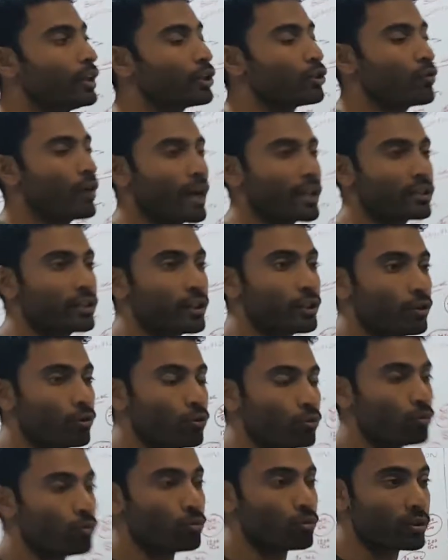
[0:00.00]
you actually
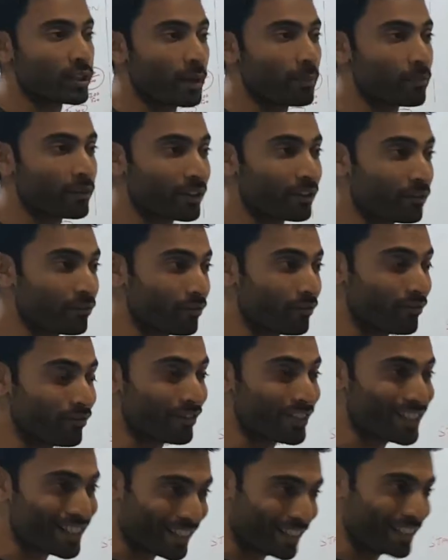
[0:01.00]
do something
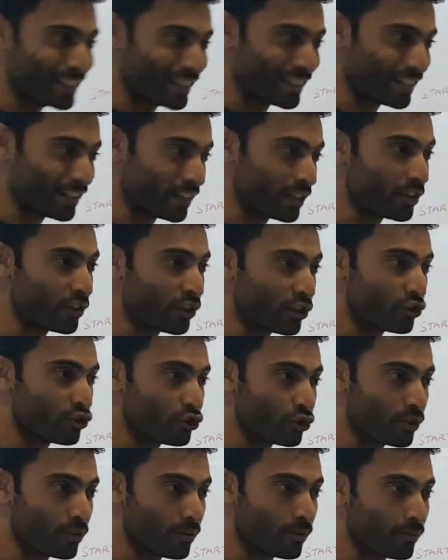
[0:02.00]
physically in the
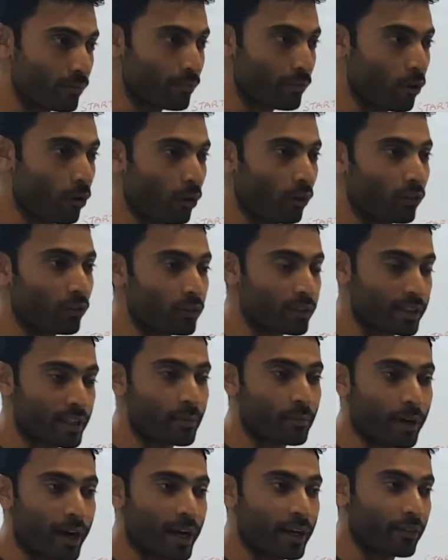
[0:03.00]
gym or
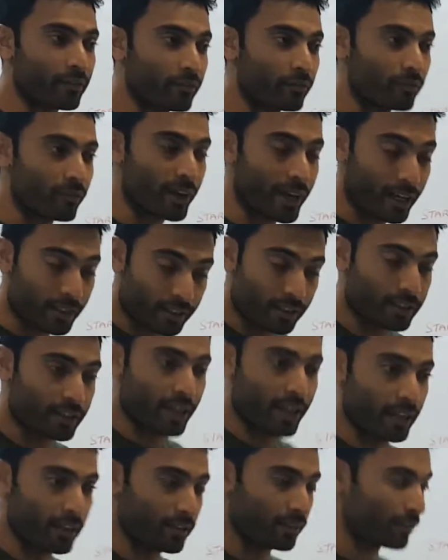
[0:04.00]
some kind of
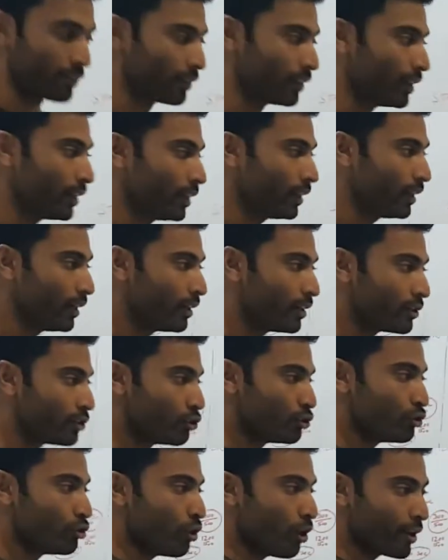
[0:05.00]
exercise.
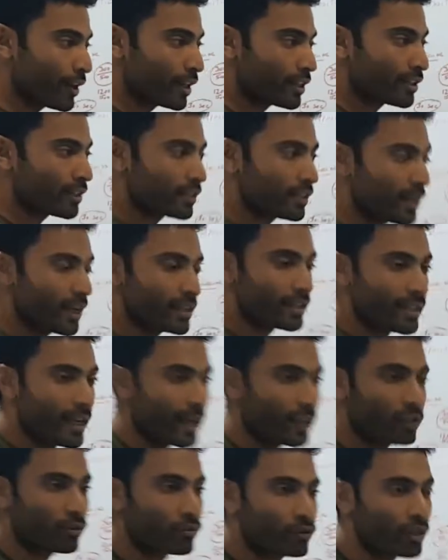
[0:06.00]
Non-exercise
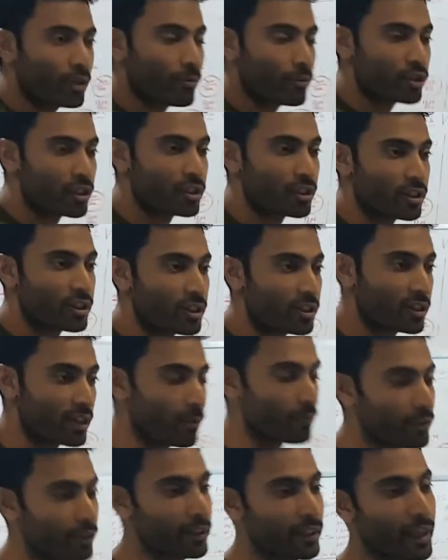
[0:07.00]
active thermogenesis is
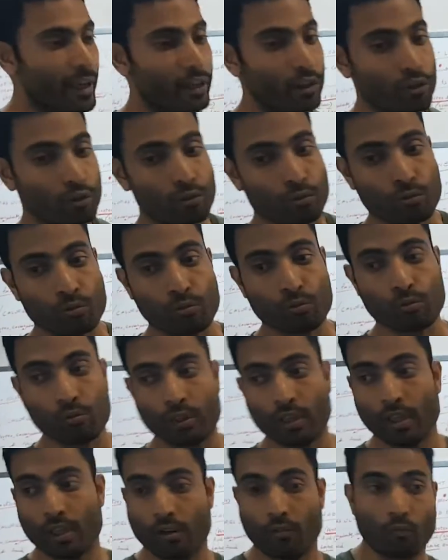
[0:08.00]
something like
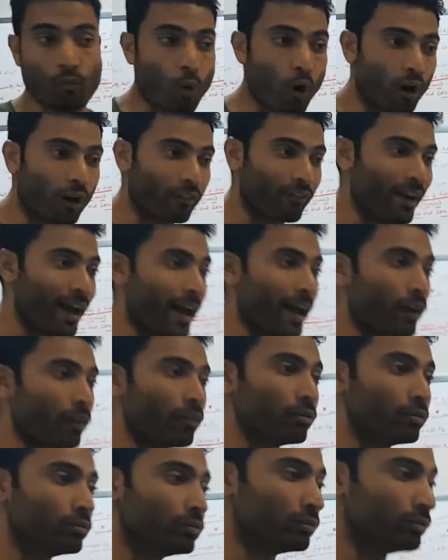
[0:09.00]
you walk
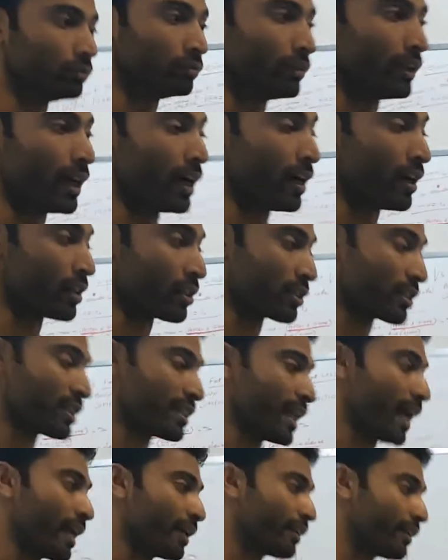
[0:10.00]
around,
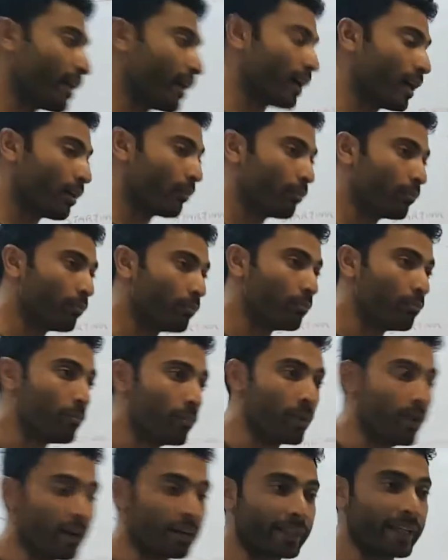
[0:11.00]
stand up,
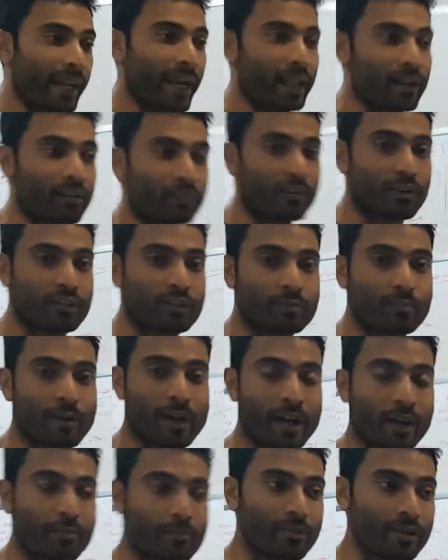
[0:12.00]
burn calories
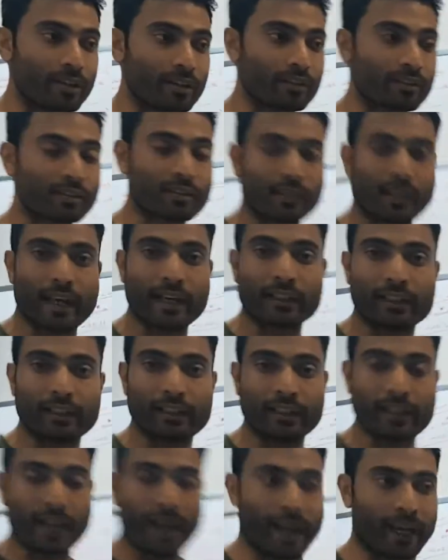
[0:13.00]
by being
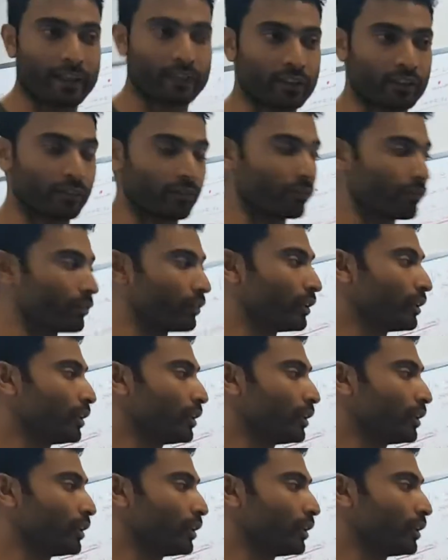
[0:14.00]
slightly active.